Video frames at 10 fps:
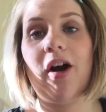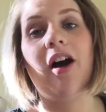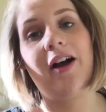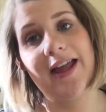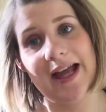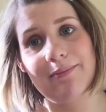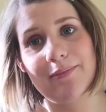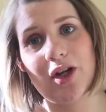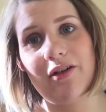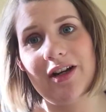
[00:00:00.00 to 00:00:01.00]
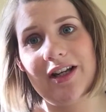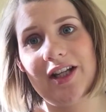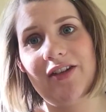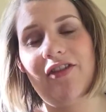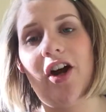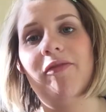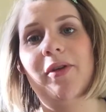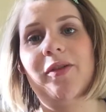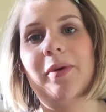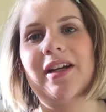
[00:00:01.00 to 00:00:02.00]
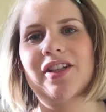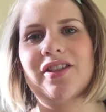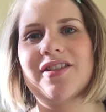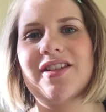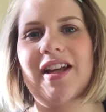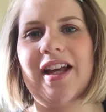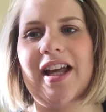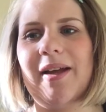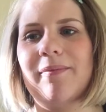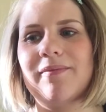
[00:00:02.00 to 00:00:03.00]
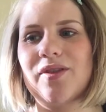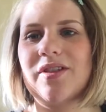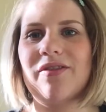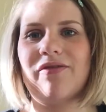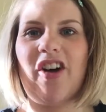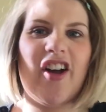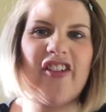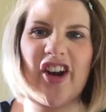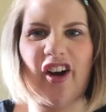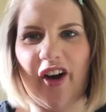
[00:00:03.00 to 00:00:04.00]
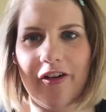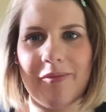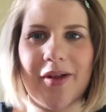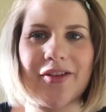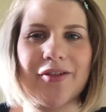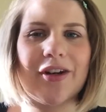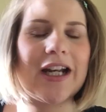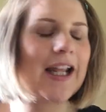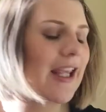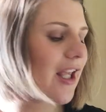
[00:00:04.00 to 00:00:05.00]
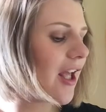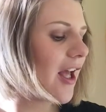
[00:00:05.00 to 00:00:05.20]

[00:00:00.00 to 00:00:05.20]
I am currently 5 months pregnant, sort of 5.5 months really.